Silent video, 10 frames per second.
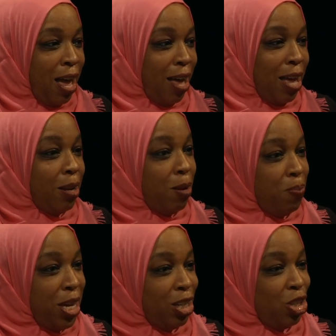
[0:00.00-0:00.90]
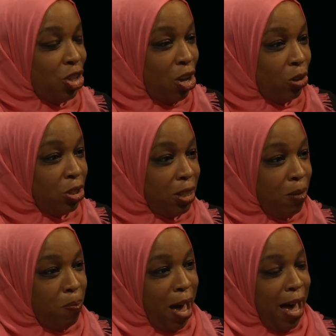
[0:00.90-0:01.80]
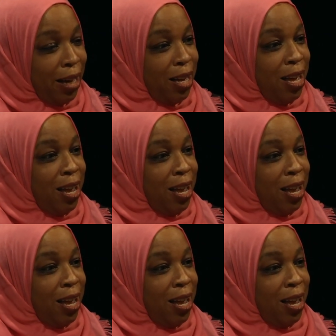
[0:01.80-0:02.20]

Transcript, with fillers: and, and being an adult, looking back